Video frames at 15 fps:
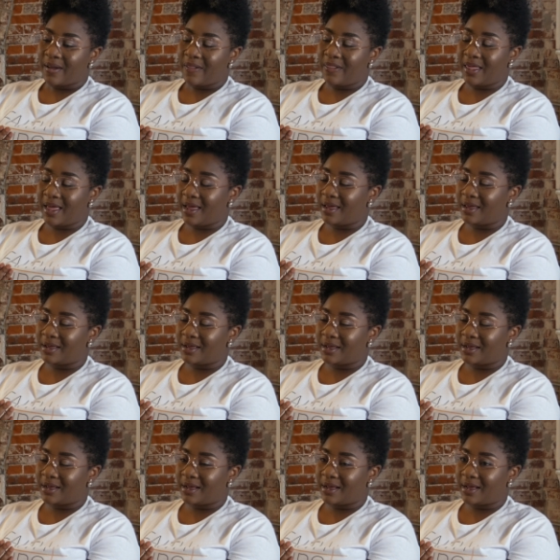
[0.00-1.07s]
that
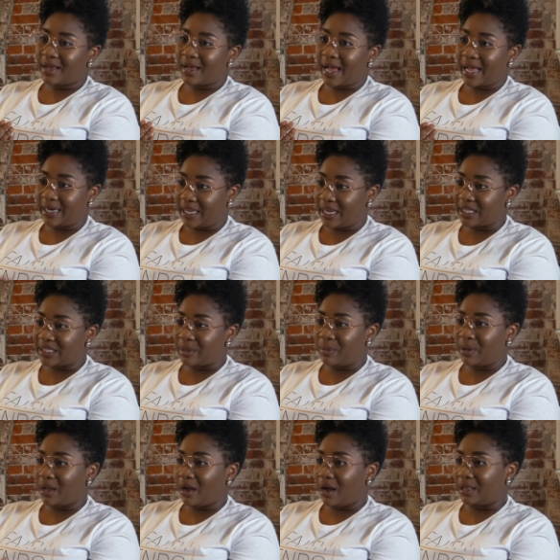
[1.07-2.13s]
I needed to
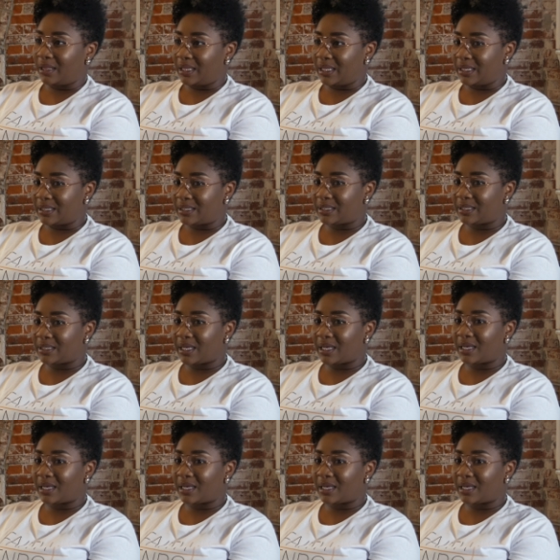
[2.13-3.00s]
be on this